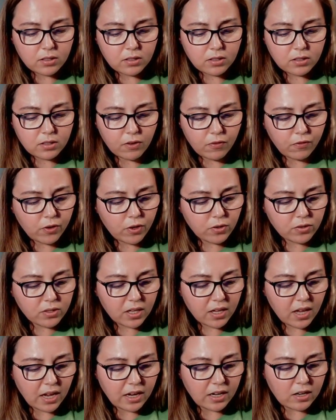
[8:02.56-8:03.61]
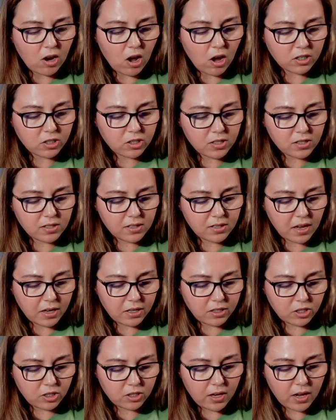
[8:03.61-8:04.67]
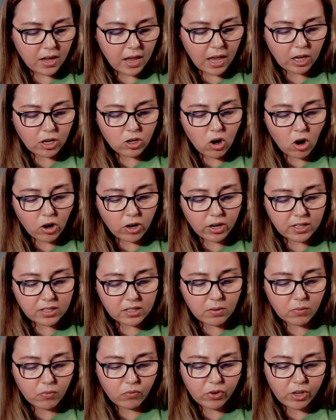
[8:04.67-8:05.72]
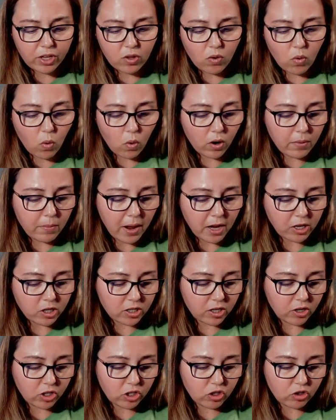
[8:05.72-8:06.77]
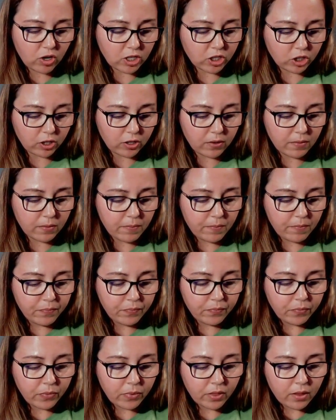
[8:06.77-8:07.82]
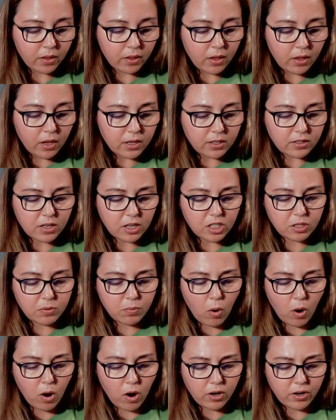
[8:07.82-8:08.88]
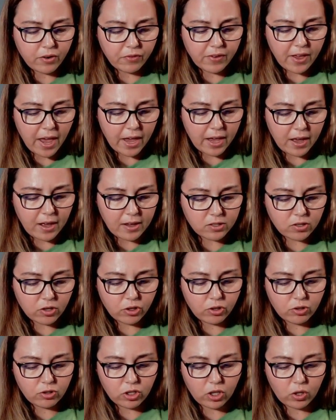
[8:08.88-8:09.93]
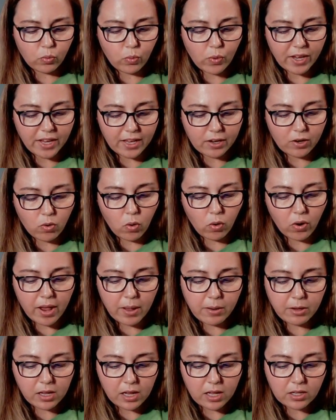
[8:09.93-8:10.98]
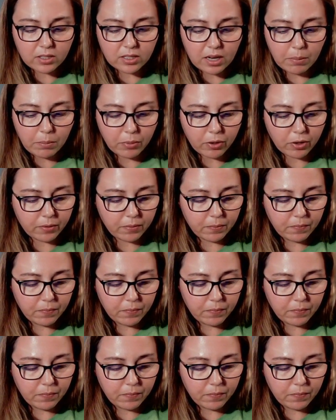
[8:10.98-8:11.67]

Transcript: diffusing a noxious stench and guarding some real or imaginary treasure. Such spawn of chaos are usually wicked or ill-tempered.